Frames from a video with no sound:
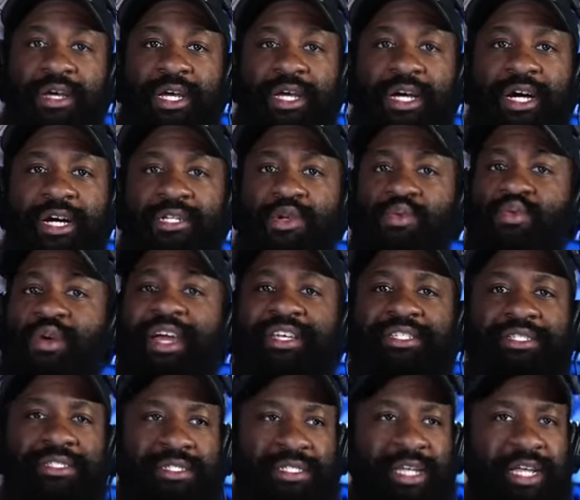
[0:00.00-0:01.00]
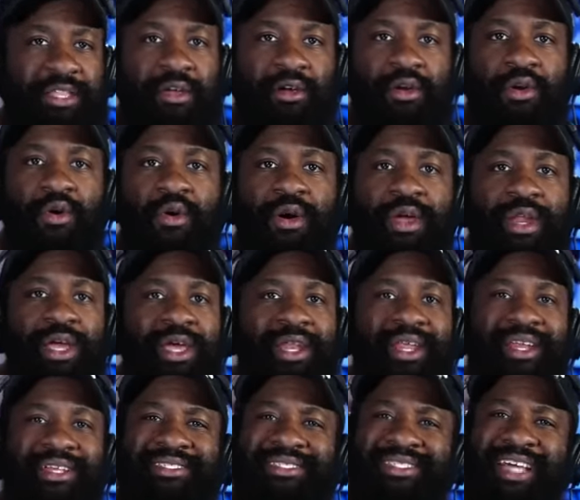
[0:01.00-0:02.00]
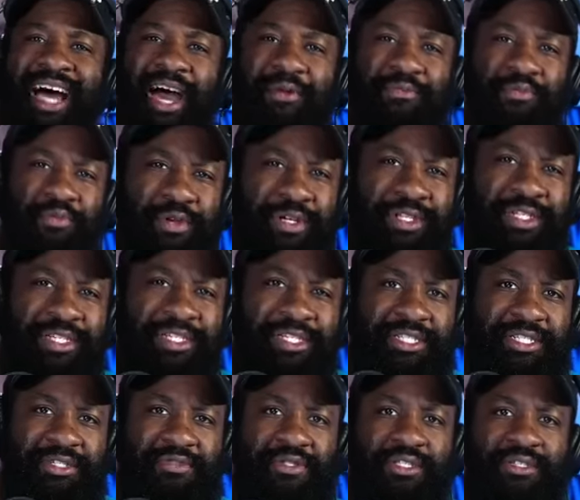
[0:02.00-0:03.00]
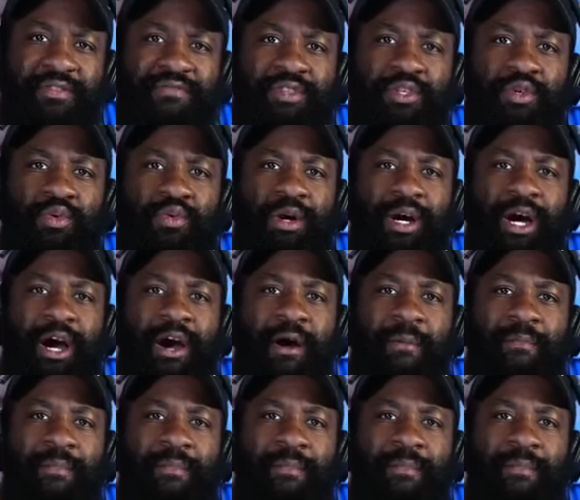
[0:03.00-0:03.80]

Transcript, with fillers: uh, directions that they're going in, and it's not really conducive to um,